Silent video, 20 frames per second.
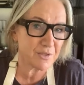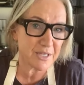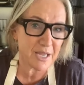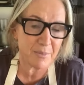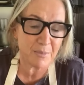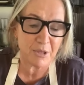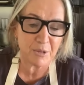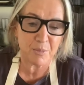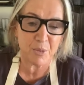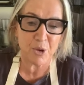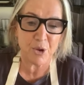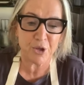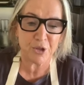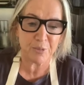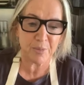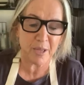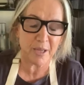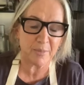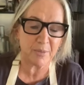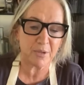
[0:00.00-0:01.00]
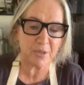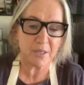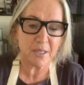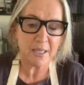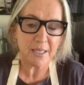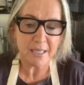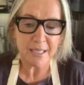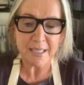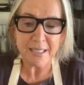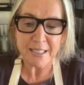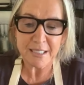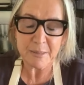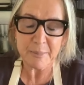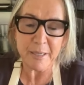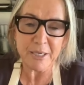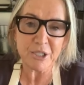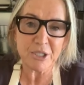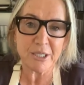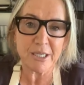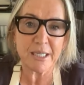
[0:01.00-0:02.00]
Same with Perth people,
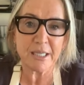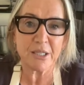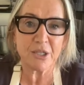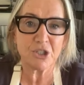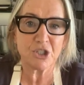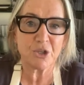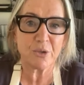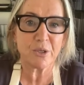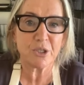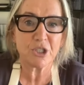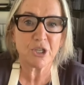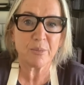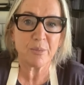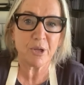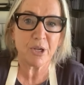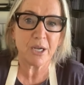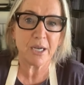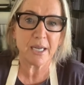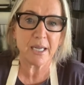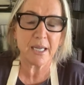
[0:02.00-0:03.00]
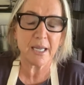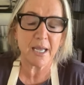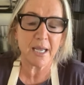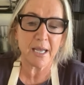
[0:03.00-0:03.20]
especially in the Jewish community.